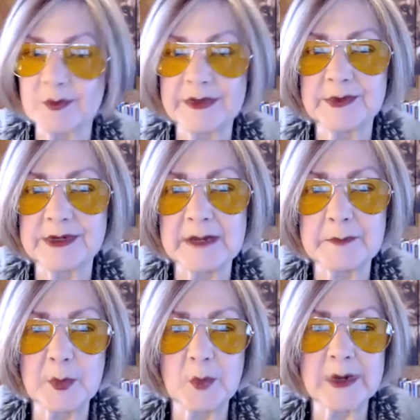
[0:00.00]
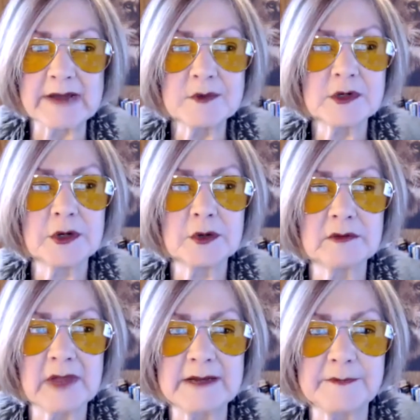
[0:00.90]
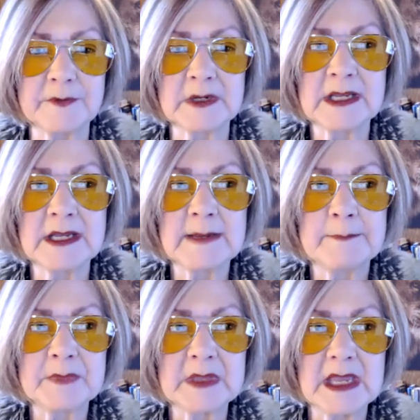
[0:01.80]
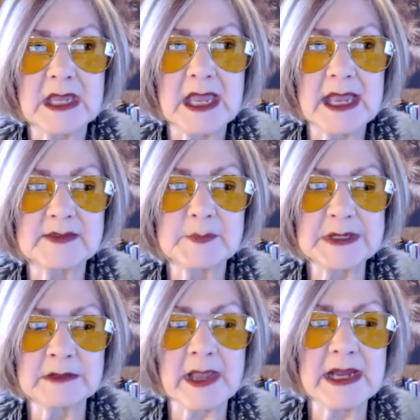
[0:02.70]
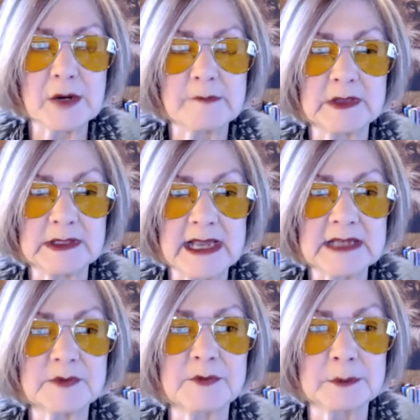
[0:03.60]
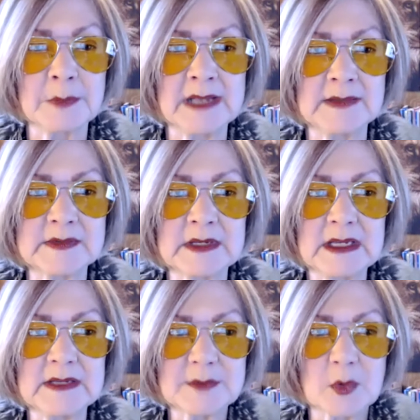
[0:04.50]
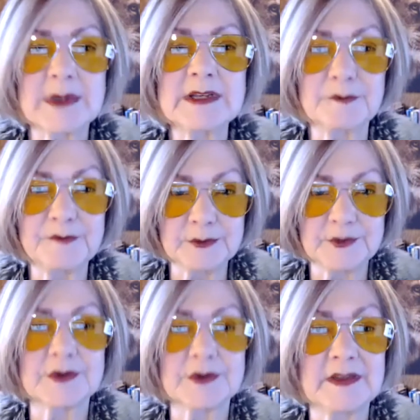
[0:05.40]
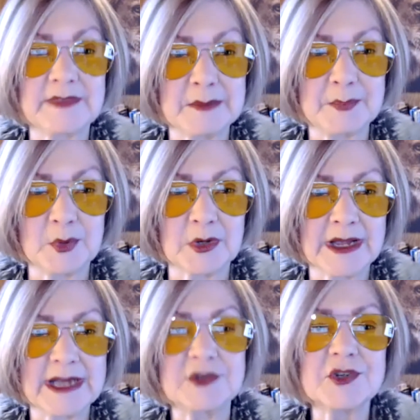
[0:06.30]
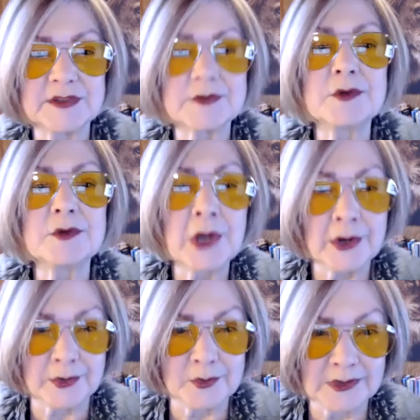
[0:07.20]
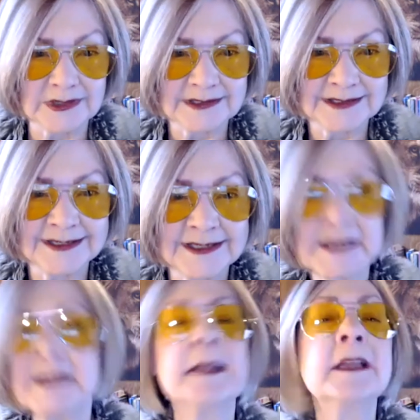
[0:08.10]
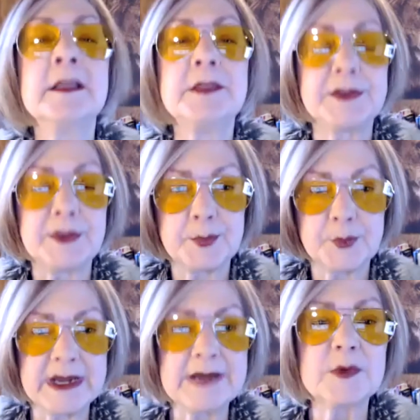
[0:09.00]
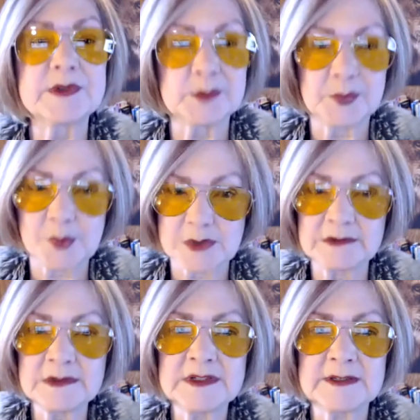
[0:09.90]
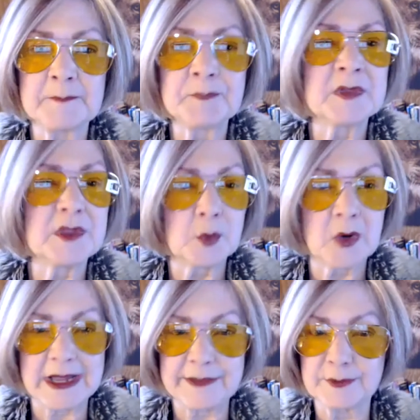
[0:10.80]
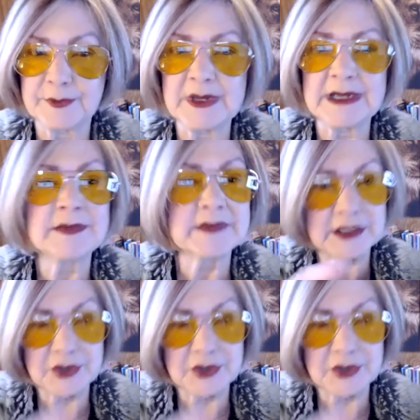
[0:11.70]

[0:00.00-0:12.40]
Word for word: with her yet, but whatever her life has been like over the last few months is going to filter into that book. I just know that the break was important there were other mm-hmm, mm-hmm. things like